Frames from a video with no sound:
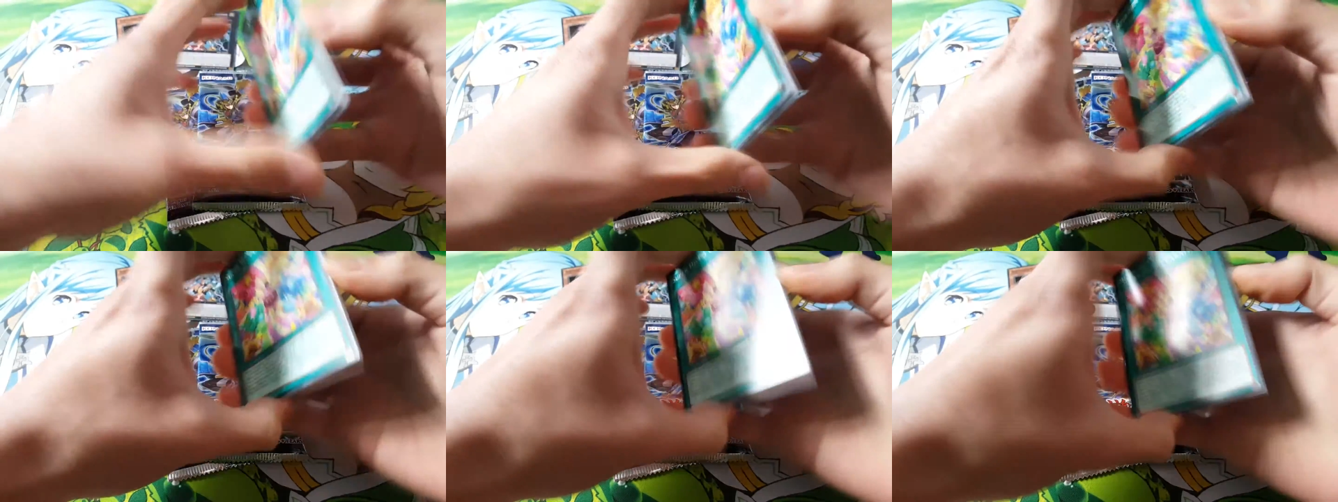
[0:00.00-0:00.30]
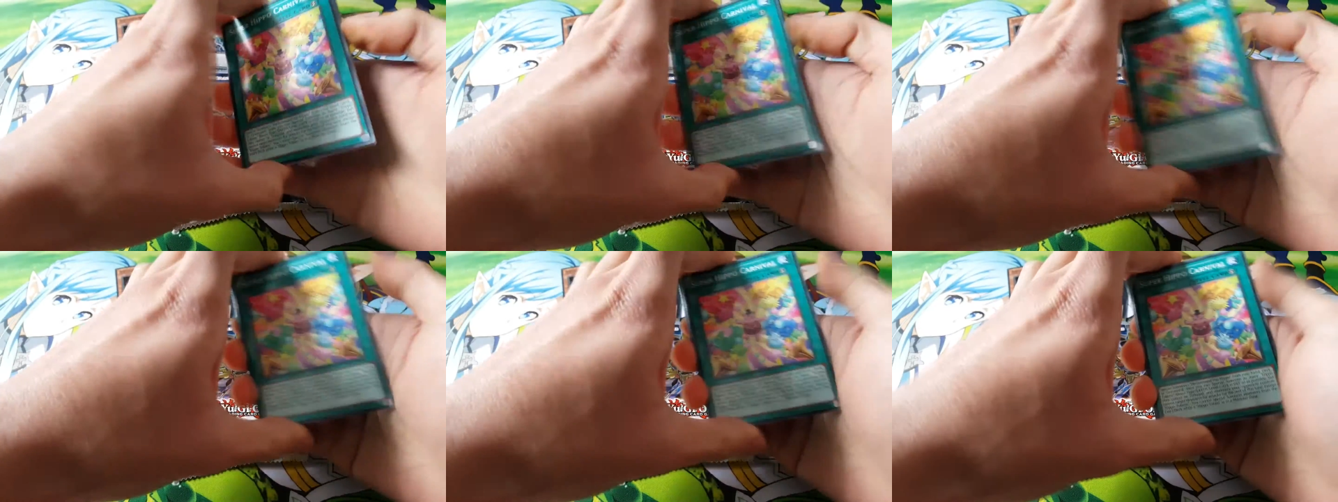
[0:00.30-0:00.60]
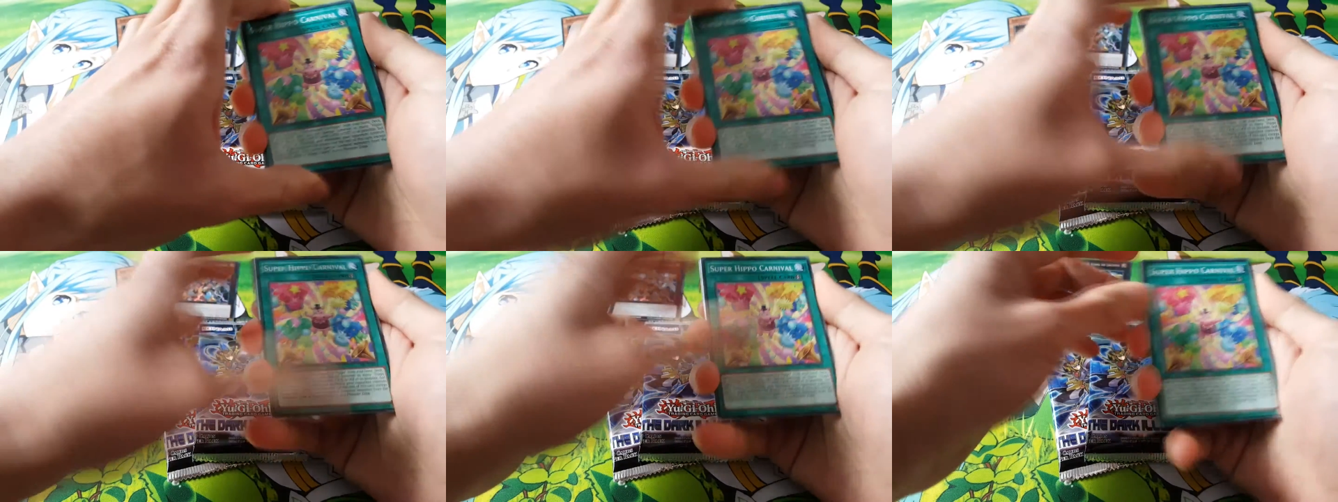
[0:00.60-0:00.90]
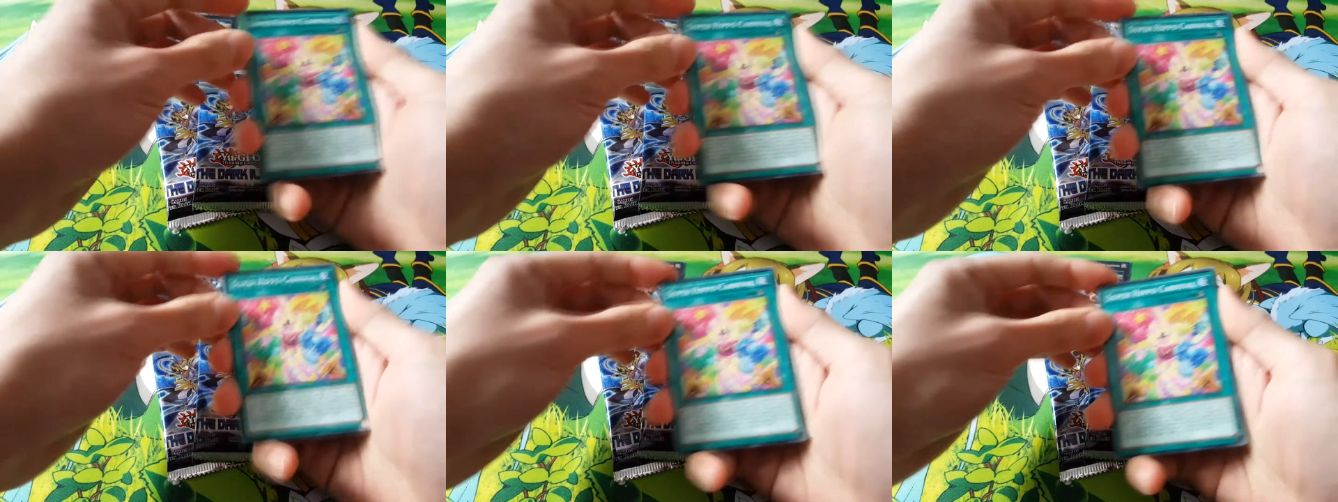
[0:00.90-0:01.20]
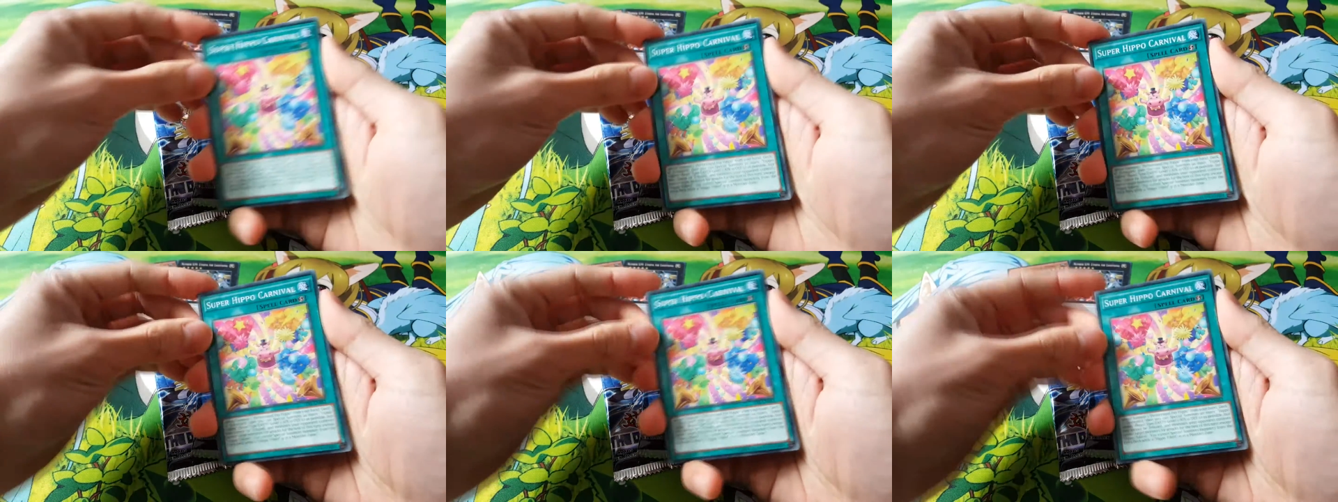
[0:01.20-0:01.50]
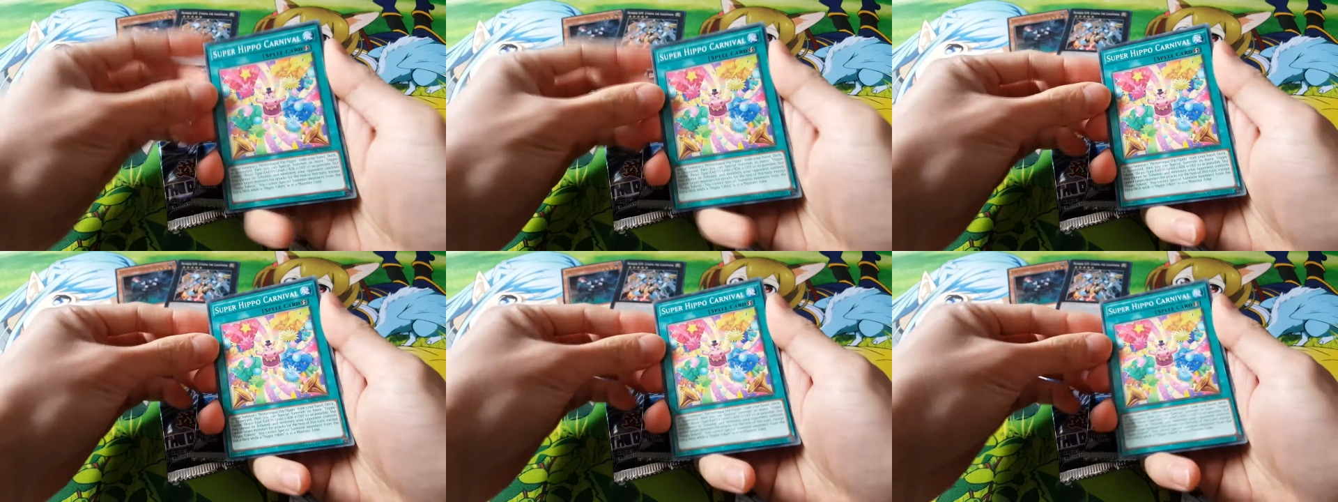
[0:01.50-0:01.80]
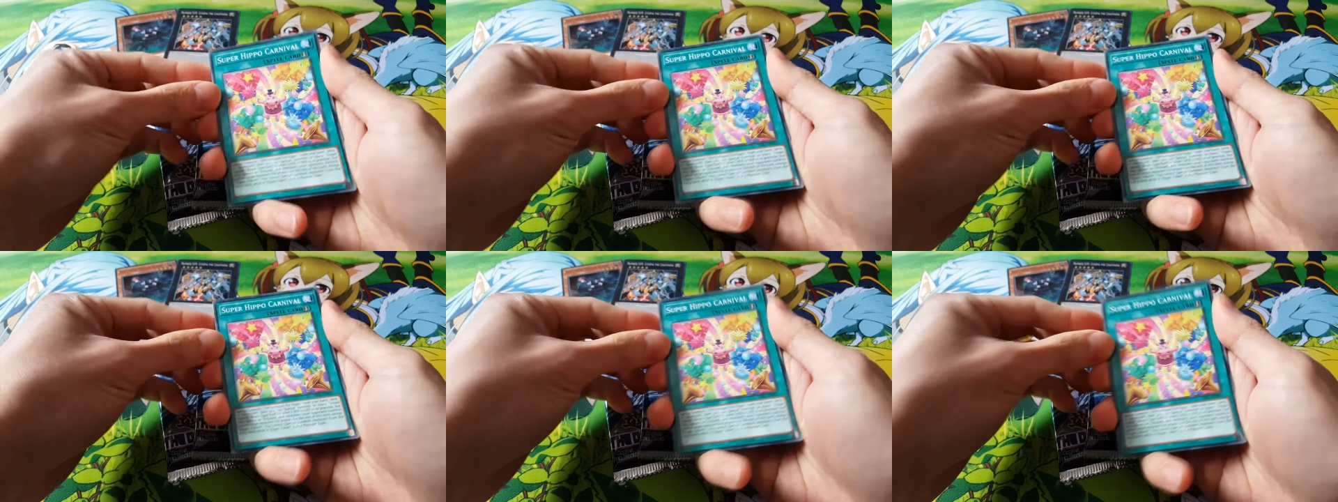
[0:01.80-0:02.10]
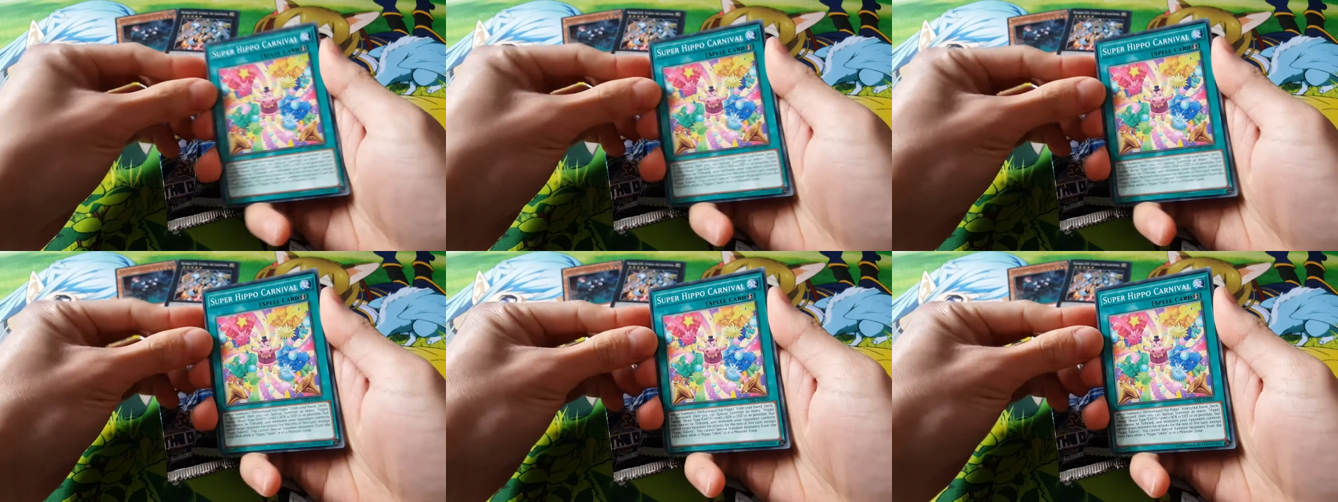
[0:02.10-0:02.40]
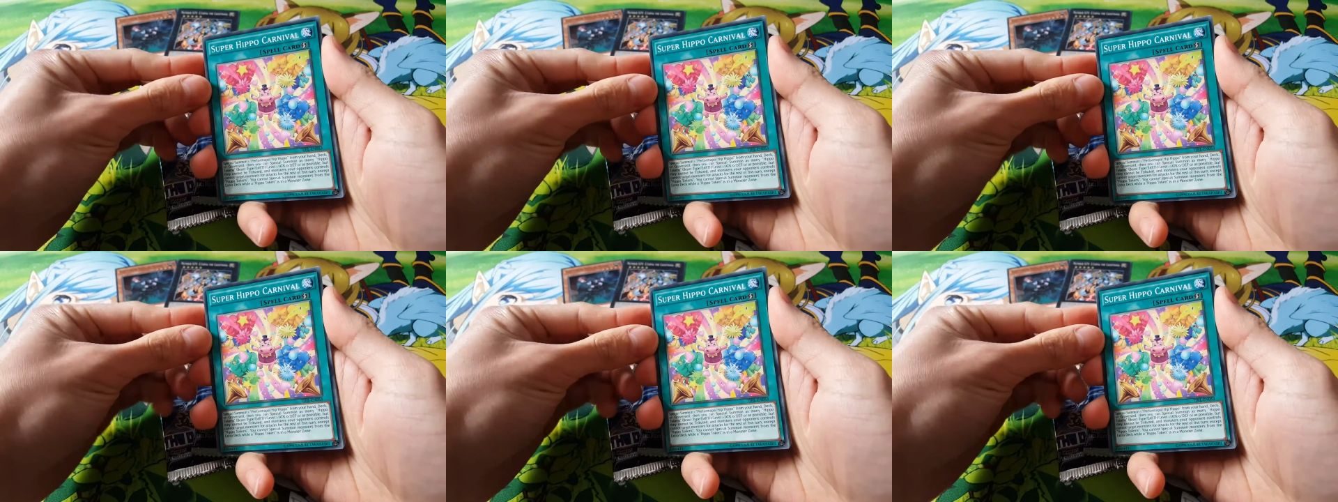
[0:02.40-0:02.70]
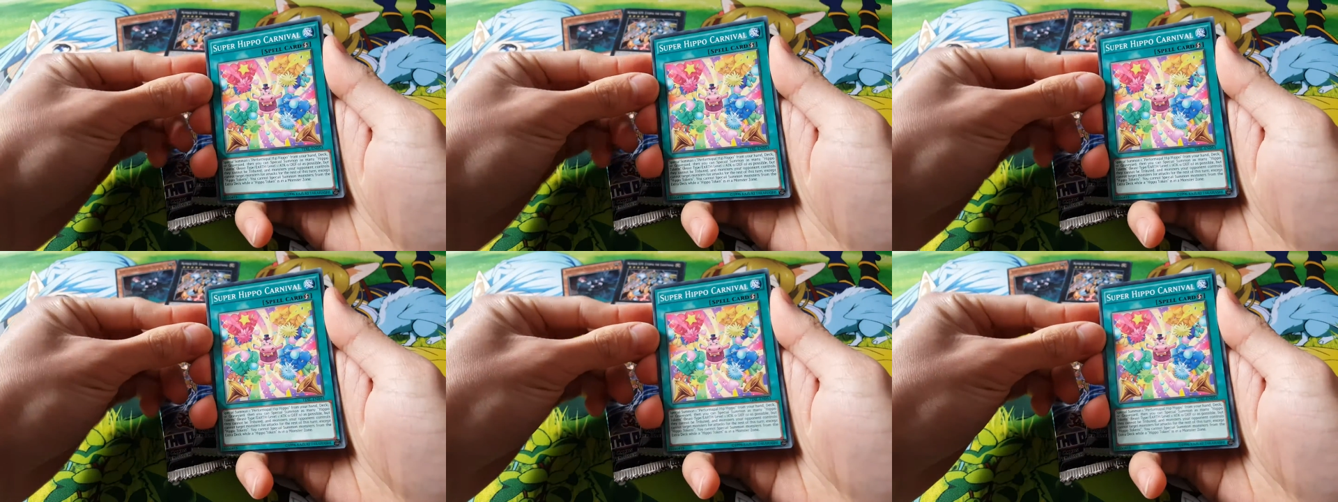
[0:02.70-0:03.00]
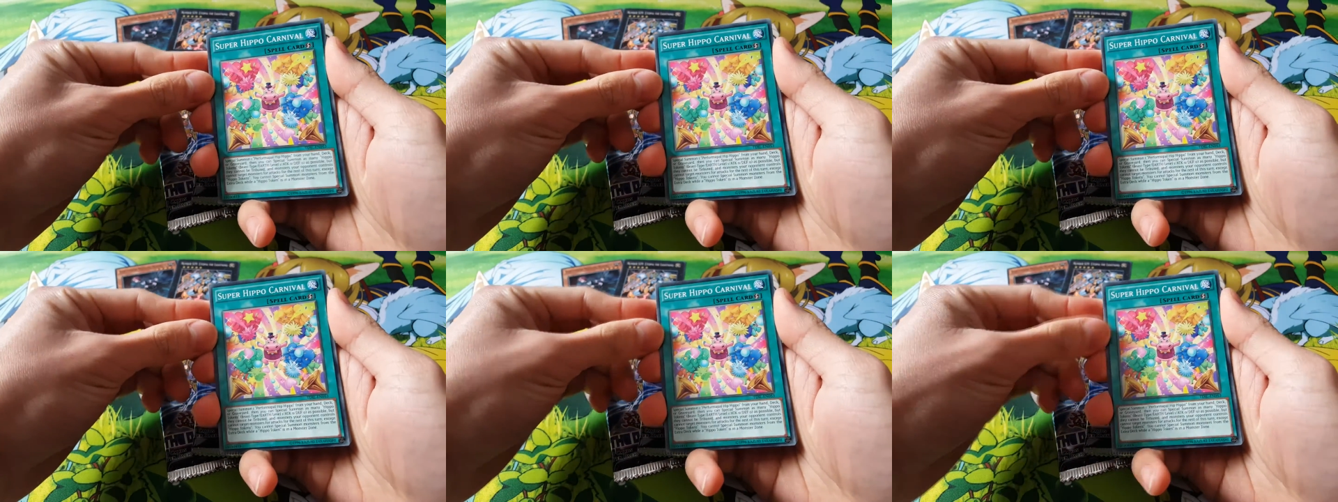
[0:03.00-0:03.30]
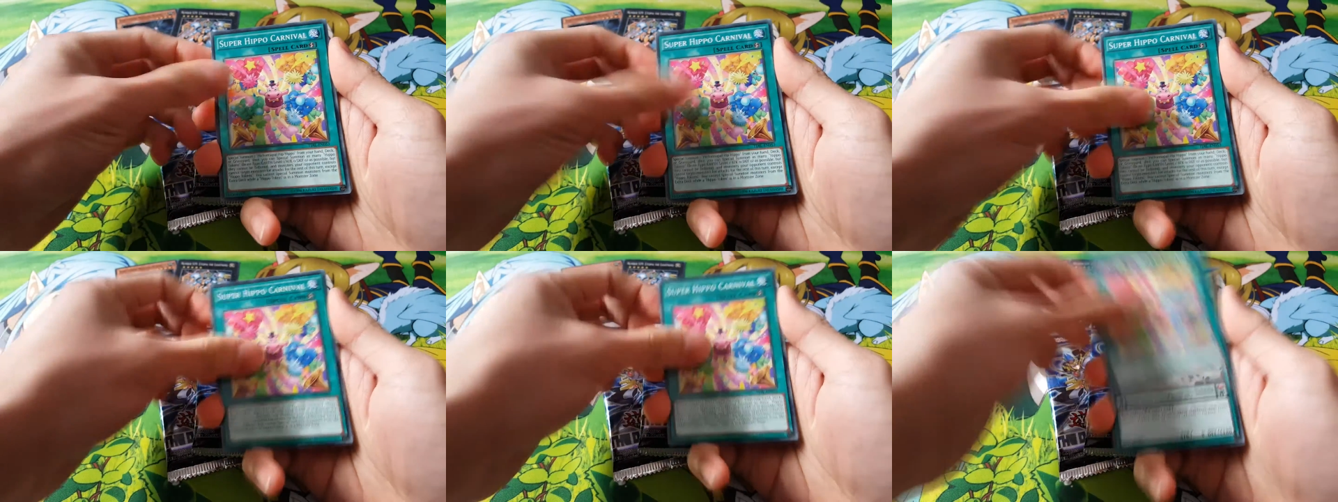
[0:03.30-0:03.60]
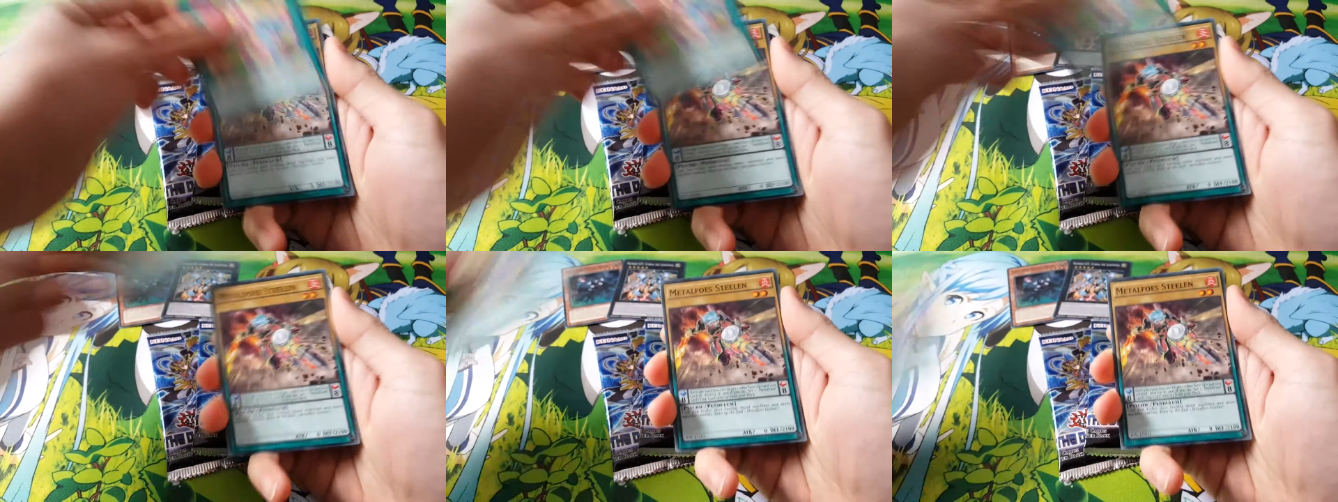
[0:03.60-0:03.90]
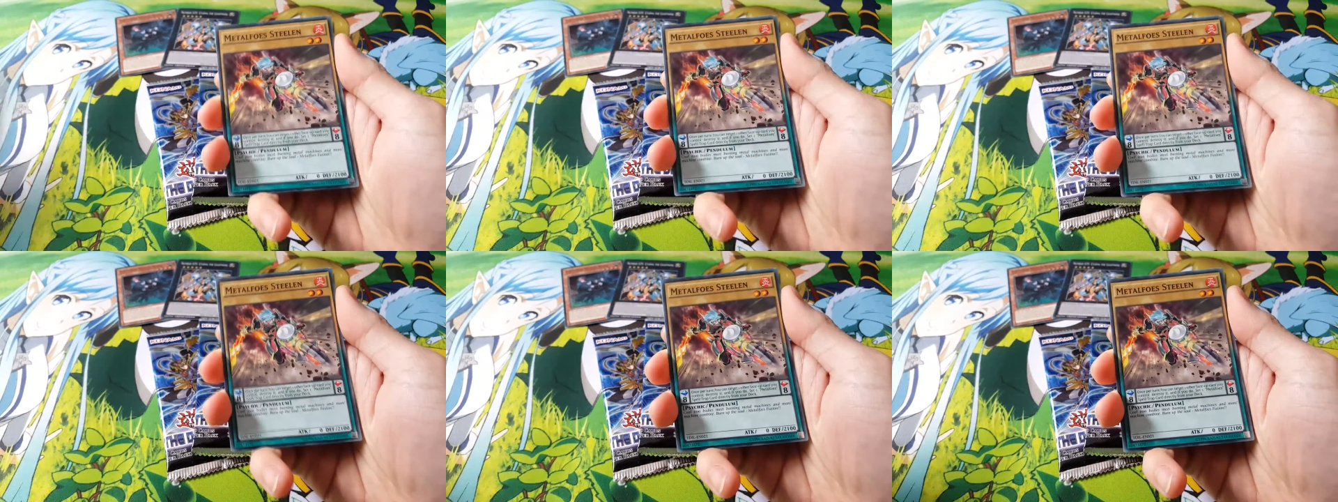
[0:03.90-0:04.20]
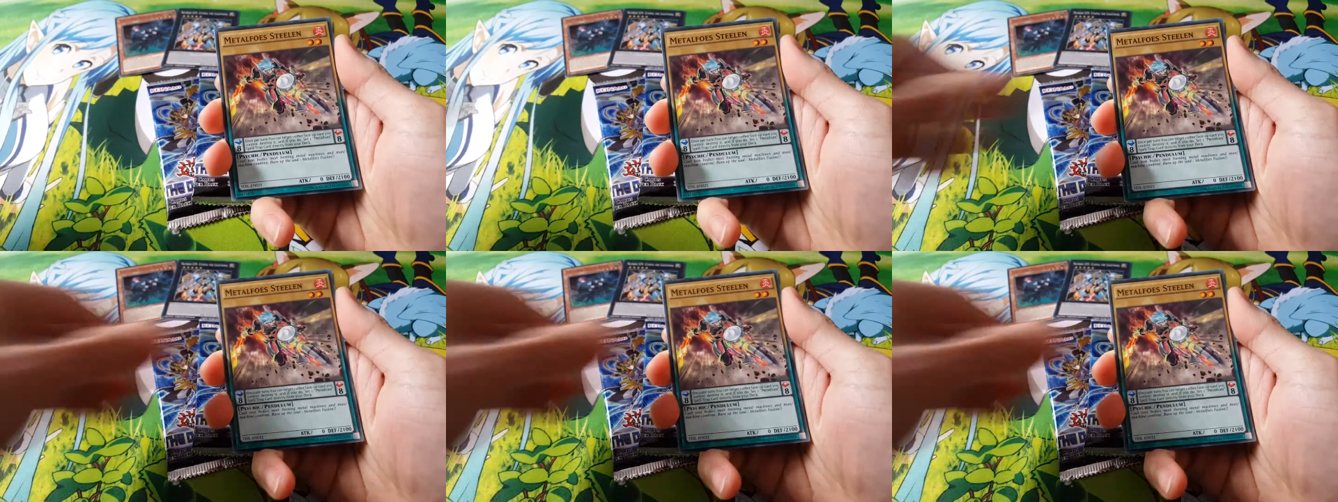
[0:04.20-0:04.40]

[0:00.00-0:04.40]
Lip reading: Nobody's mouth can be seen.